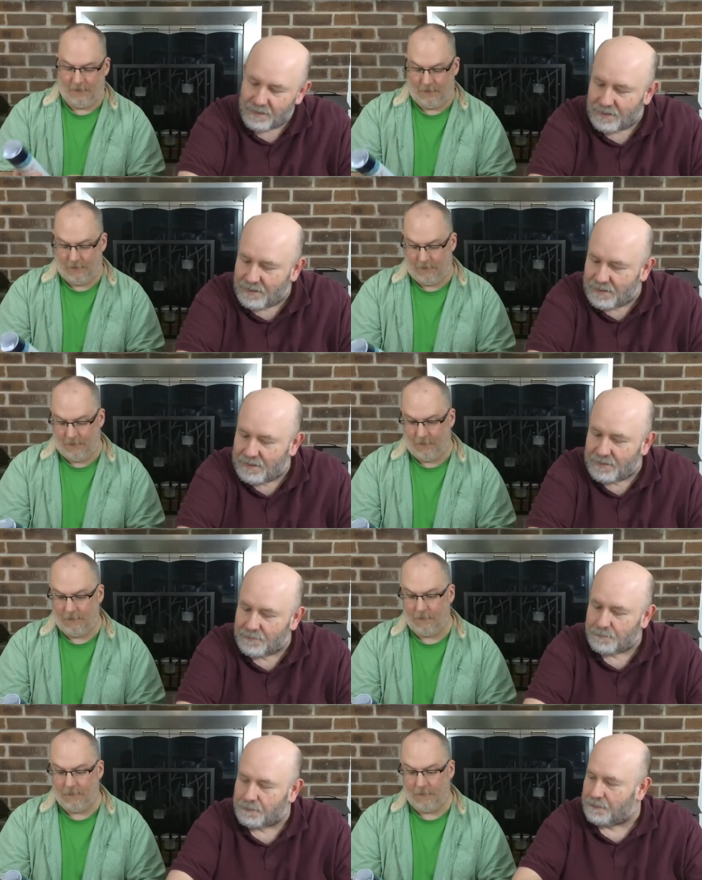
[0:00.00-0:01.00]

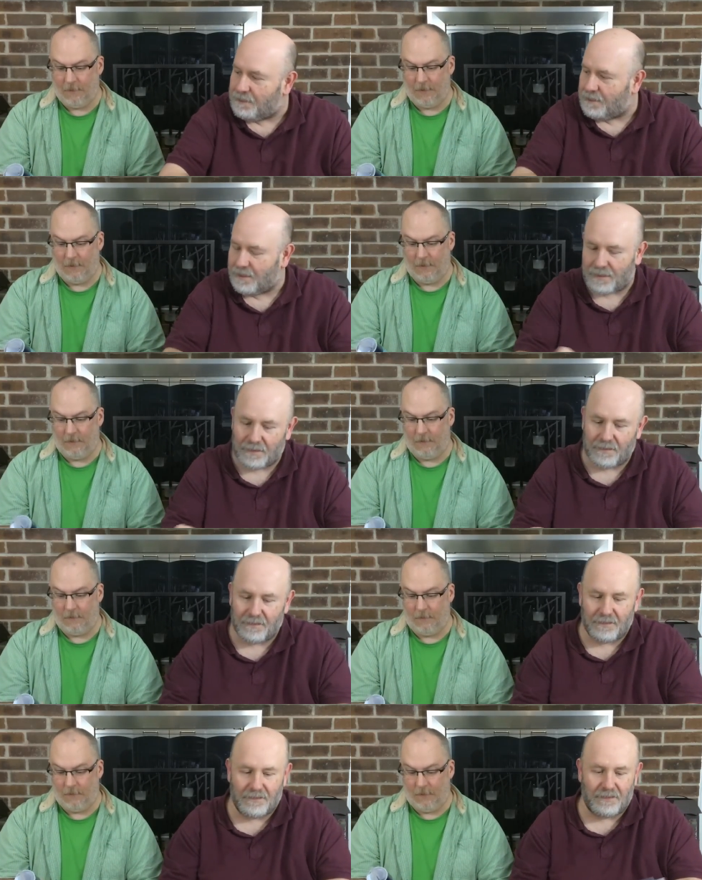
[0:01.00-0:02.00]

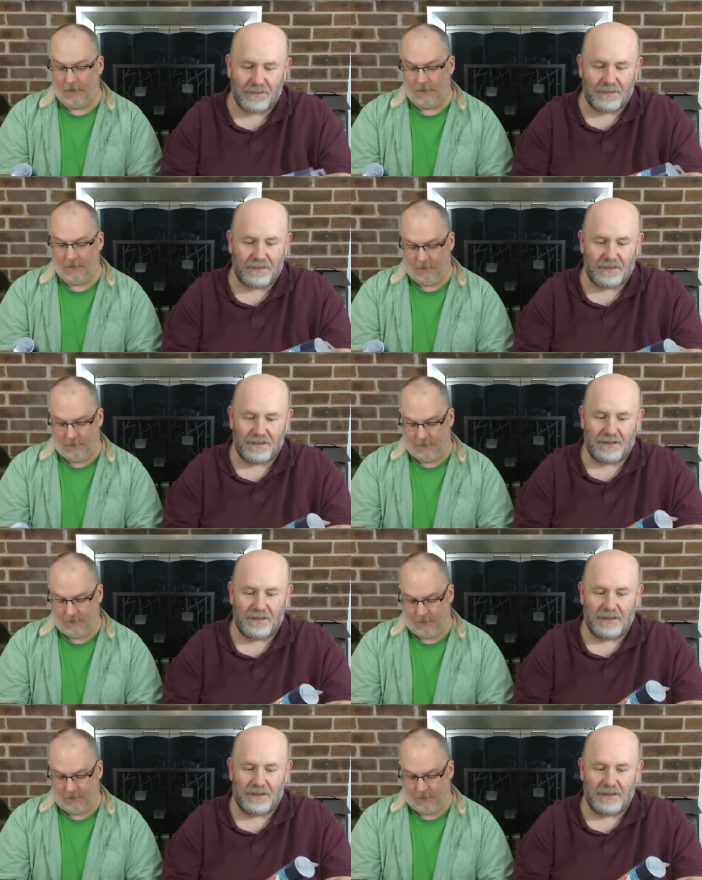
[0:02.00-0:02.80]
[no speech]